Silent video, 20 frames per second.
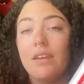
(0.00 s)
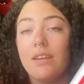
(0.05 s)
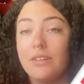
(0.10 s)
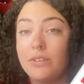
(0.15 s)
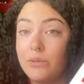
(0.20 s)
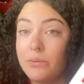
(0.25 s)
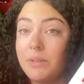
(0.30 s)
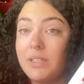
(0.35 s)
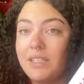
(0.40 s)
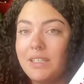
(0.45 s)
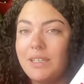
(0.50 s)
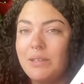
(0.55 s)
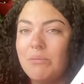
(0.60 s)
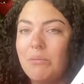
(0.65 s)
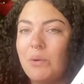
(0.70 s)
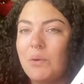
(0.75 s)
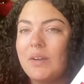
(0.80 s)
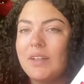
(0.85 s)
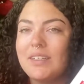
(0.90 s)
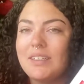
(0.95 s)
It's really
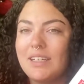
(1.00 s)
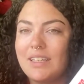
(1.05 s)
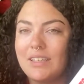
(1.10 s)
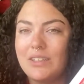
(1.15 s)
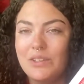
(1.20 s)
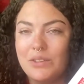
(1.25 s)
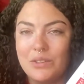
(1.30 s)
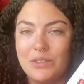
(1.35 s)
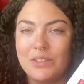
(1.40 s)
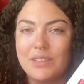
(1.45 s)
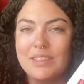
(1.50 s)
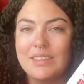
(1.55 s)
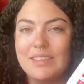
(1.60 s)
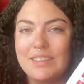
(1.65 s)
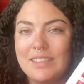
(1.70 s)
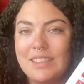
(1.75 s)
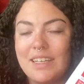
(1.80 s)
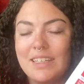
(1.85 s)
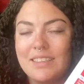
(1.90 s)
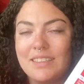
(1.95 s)
important that you use
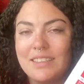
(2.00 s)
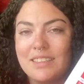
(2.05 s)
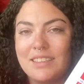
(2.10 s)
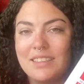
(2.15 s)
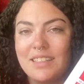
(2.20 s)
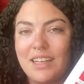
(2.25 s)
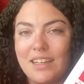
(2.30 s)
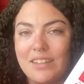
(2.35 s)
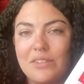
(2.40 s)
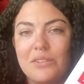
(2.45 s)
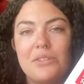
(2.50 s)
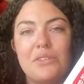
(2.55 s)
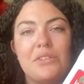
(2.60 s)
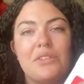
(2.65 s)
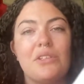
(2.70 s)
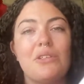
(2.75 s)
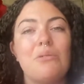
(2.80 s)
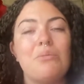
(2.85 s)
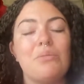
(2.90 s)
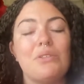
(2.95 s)
insecticidal
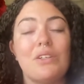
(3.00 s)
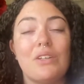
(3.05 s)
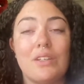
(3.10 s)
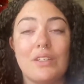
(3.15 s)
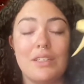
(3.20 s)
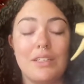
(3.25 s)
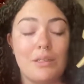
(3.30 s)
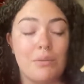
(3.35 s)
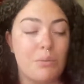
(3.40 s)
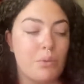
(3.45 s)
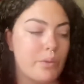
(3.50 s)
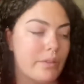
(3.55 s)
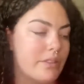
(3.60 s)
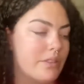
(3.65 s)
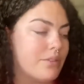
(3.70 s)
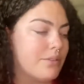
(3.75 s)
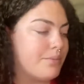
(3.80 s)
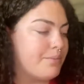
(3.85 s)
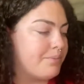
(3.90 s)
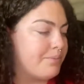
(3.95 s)
soap, not neem
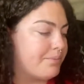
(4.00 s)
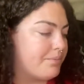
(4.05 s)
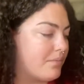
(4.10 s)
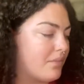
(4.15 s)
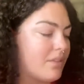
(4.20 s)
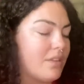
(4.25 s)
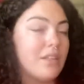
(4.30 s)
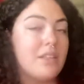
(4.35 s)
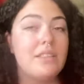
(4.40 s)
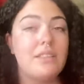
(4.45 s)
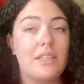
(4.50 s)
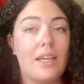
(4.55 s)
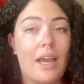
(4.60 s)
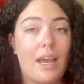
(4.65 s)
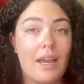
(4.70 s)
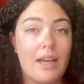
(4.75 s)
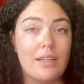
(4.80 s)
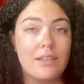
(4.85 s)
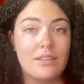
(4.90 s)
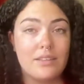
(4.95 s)
oil. This
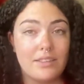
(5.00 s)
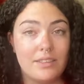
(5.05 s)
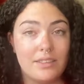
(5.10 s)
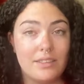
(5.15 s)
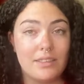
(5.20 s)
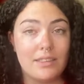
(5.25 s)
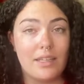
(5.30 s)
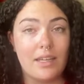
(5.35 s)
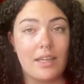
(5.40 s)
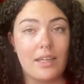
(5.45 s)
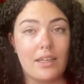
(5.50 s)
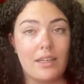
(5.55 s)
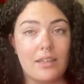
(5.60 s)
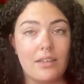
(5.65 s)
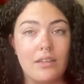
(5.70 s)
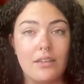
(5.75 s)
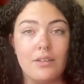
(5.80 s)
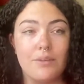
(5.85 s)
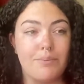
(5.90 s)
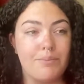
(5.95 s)
has like
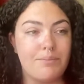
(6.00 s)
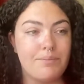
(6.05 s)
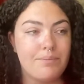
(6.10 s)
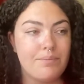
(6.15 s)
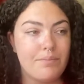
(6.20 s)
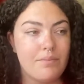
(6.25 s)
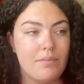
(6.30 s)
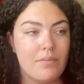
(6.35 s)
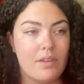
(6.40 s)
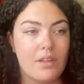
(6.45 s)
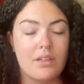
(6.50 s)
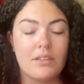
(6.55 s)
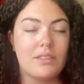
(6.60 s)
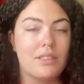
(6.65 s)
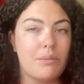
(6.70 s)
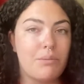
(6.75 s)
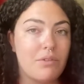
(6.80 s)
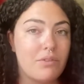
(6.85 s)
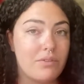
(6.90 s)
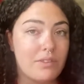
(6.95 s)
a
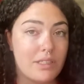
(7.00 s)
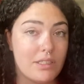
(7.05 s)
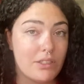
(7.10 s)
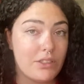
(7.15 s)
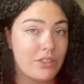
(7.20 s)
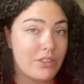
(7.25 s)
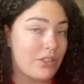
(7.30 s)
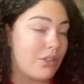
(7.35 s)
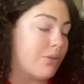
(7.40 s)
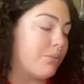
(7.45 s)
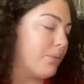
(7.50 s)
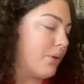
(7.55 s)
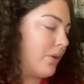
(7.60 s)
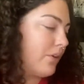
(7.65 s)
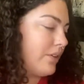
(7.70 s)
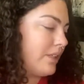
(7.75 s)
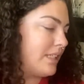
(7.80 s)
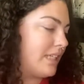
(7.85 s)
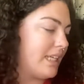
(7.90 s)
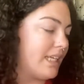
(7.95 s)
type of dish soap
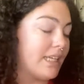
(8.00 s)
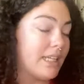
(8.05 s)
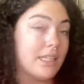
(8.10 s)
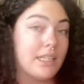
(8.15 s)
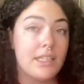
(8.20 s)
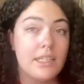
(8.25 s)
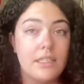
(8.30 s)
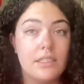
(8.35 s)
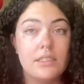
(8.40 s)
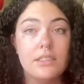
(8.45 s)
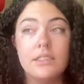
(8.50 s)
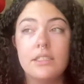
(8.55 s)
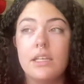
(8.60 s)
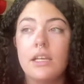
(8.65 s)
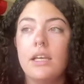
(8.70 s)
already in it,